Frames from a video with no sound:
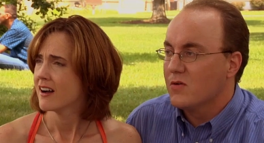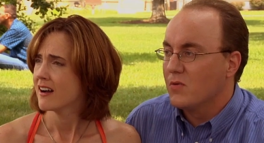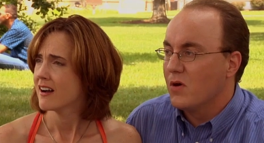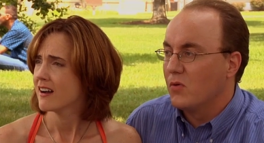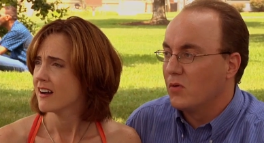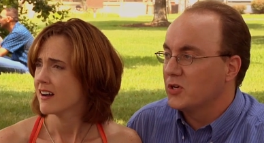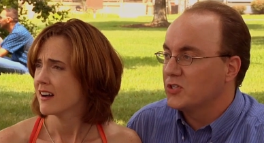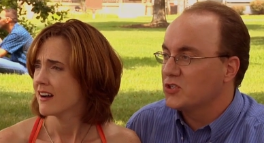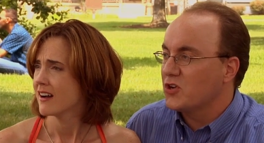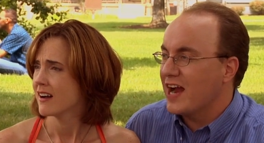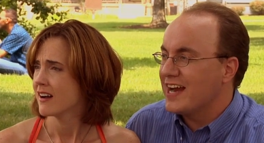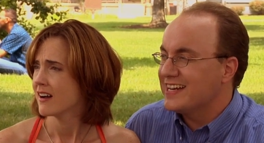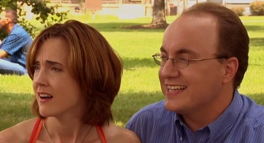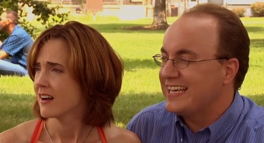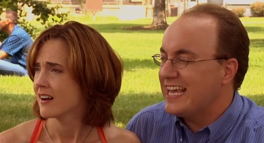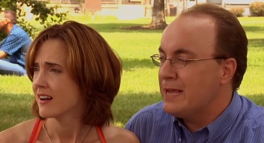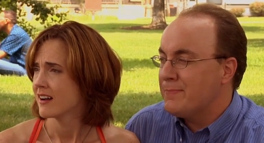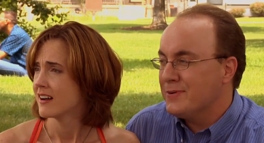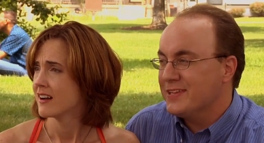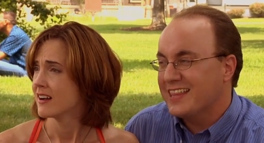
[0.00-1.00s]
Speaker 1: Well, we're trying
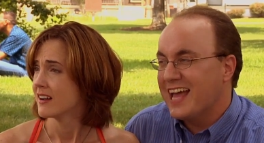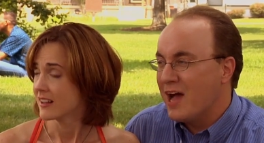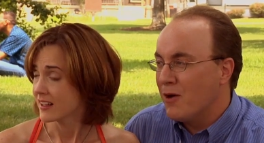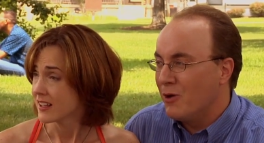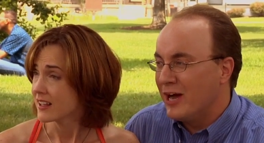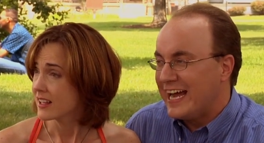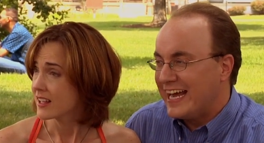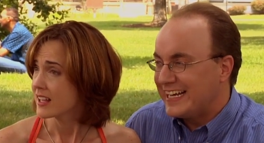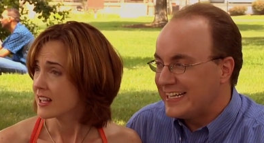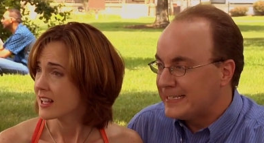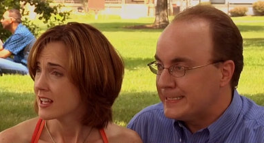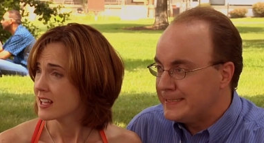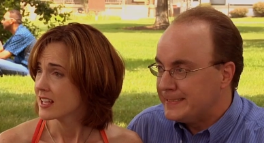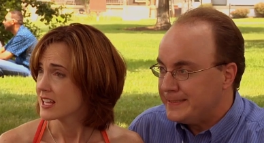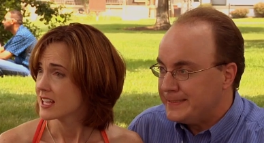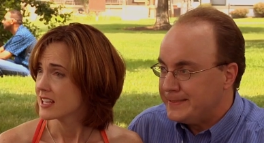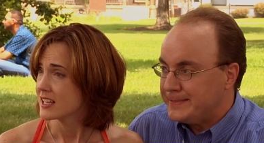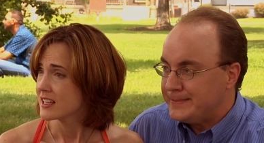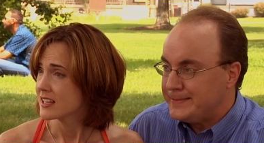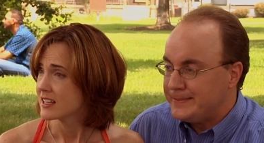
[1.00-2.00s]
to keep it that way.
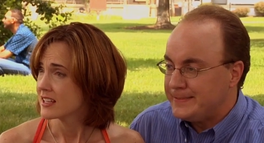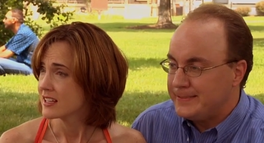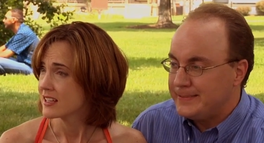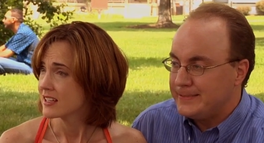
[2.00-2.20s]
You